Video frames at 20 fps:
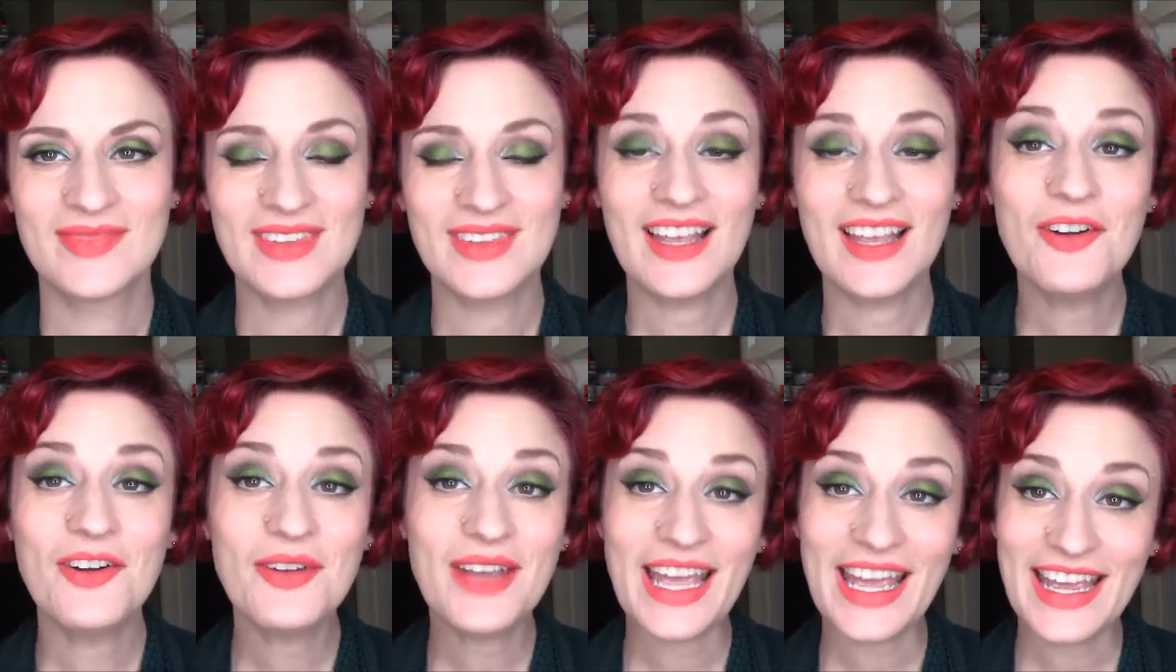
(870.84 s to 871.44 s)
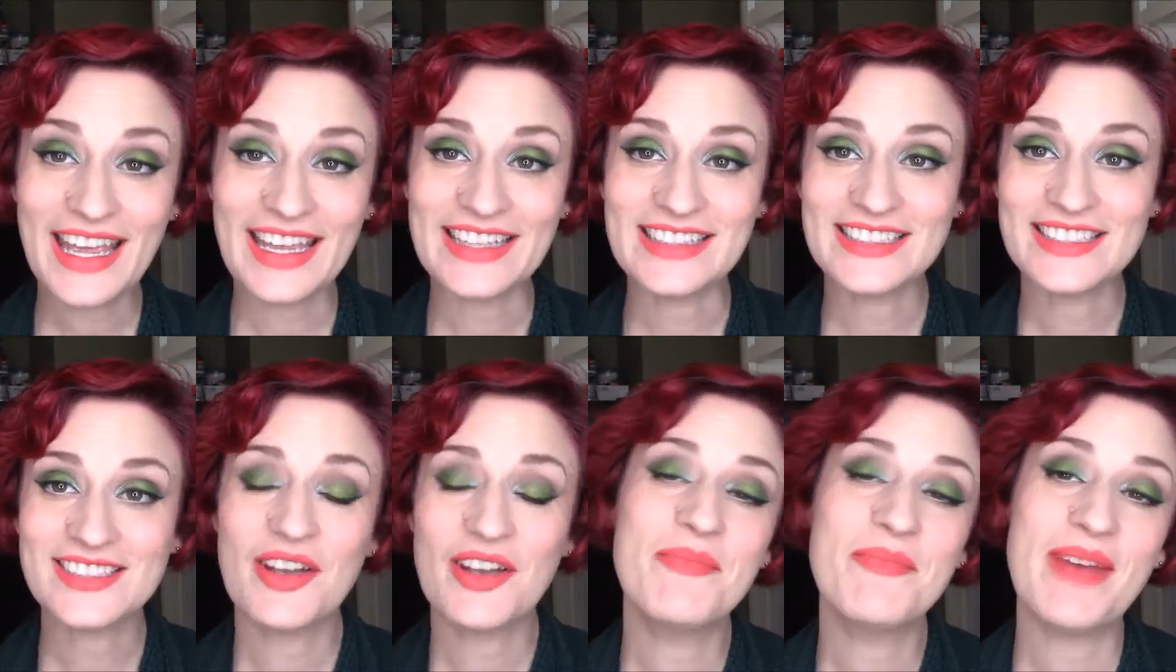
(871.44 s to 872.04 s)
Okay,
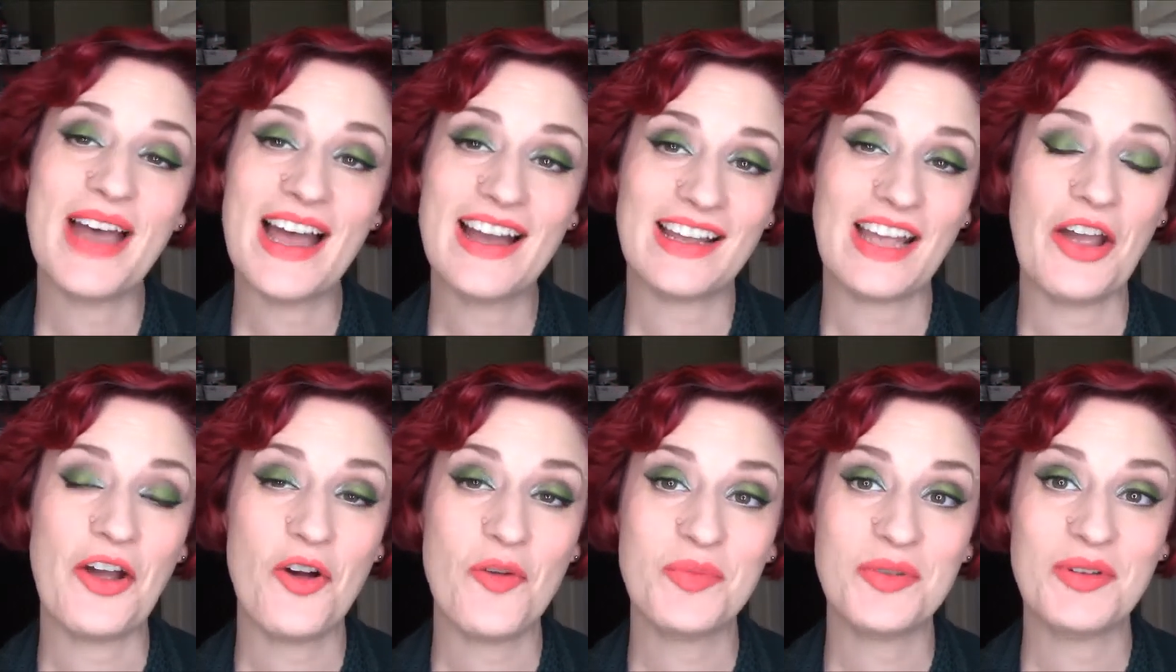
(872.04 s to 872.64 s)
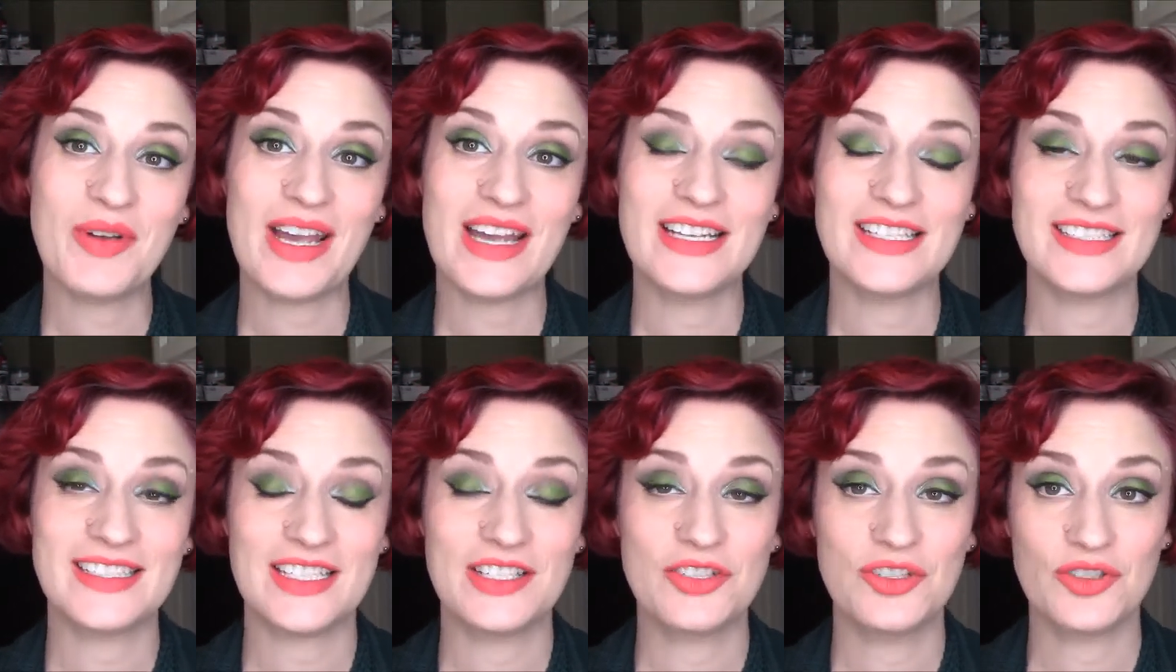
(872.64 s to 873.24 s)
so I'm back. I hope you guys
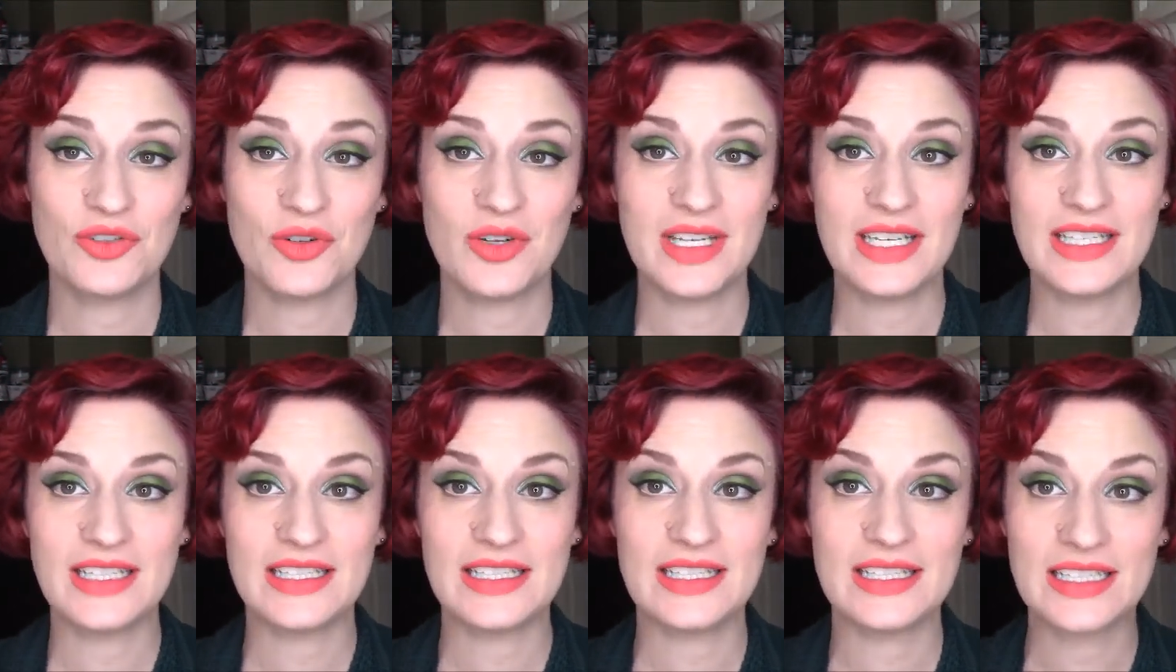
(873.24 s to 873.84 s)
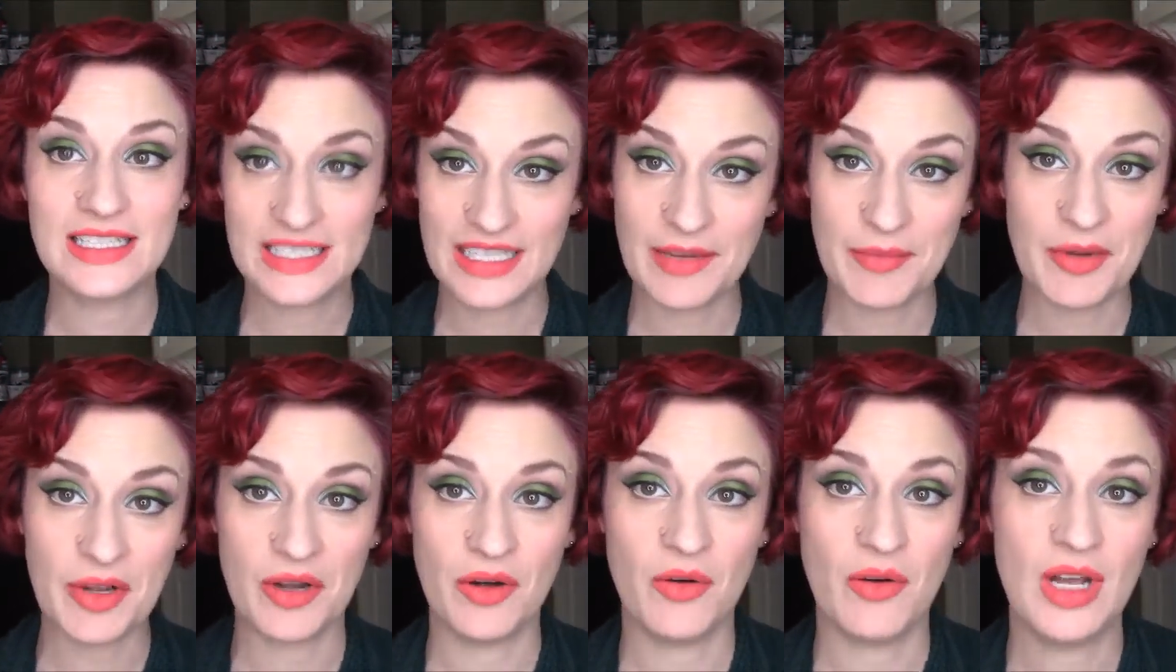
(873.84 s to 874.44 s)
enjoyed the
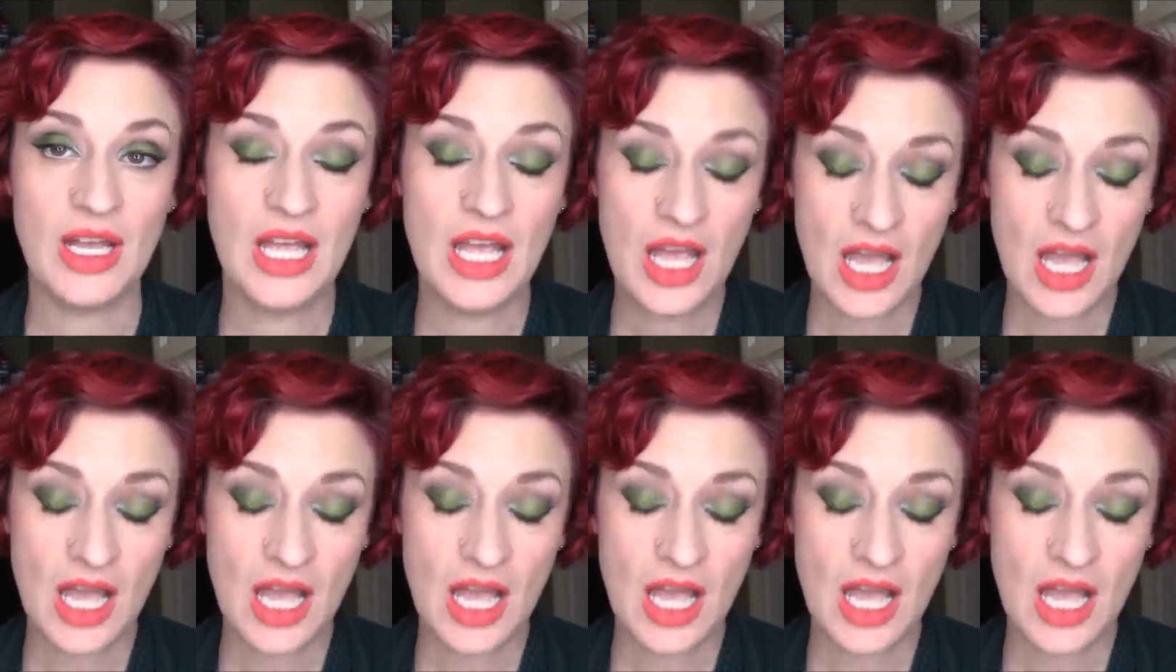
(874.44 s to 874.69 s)
demo.